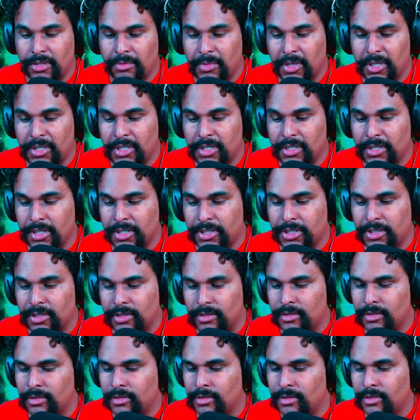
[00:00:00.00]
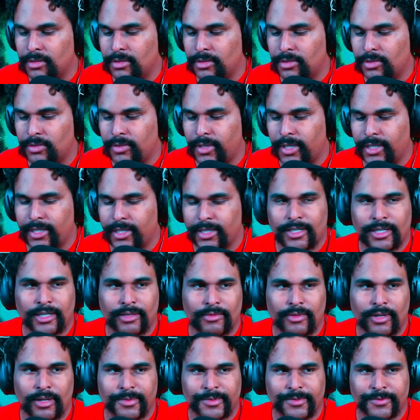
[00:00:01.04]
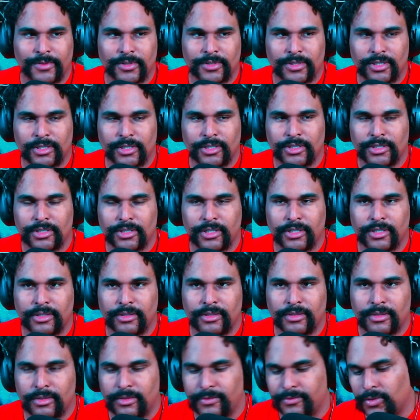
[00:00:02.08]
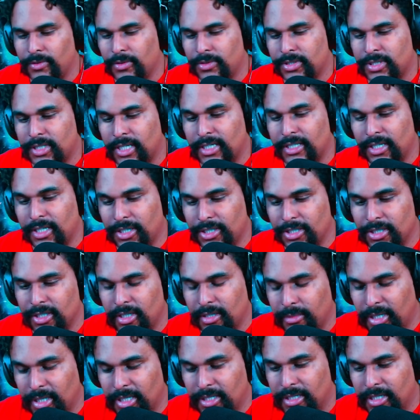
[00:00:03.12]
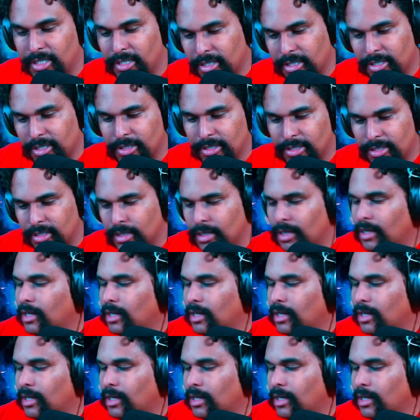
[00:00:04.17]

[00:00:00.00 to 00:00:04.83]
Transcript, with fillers: mint condition. Uh, that kind of rhymes. First condition and first edition in mint condition.